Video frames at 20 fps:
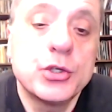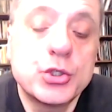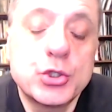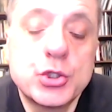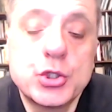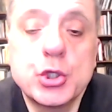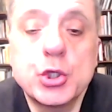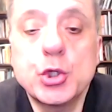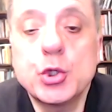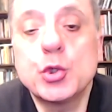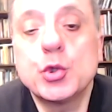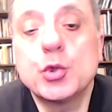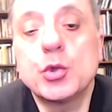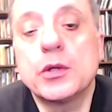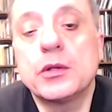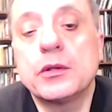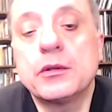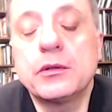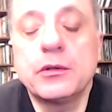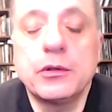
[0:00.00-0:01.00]

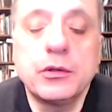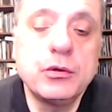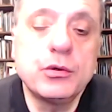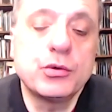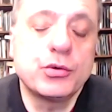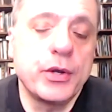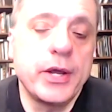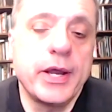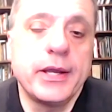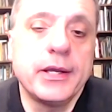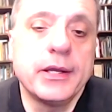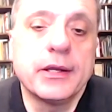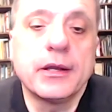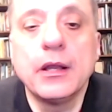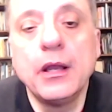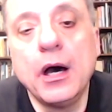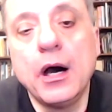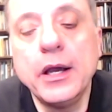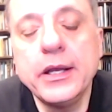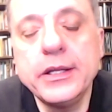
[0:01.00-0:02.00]
to Ukrainian
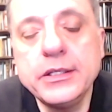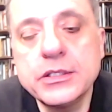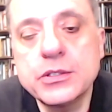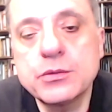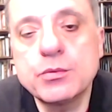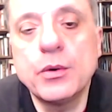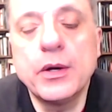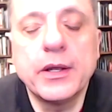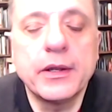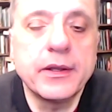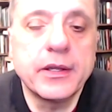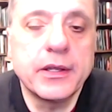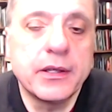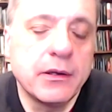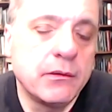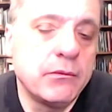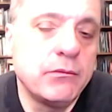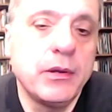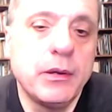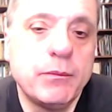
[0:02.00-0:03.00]
lines where they
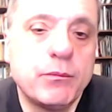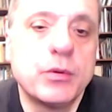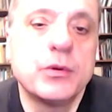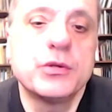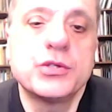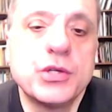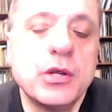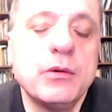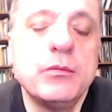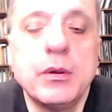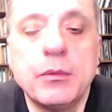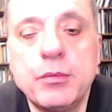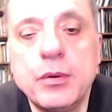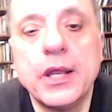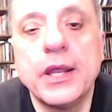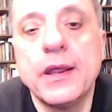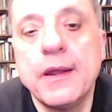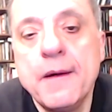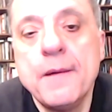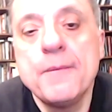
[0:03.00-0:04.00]
can be
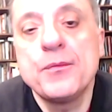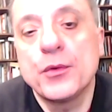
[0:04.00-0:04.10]
presumably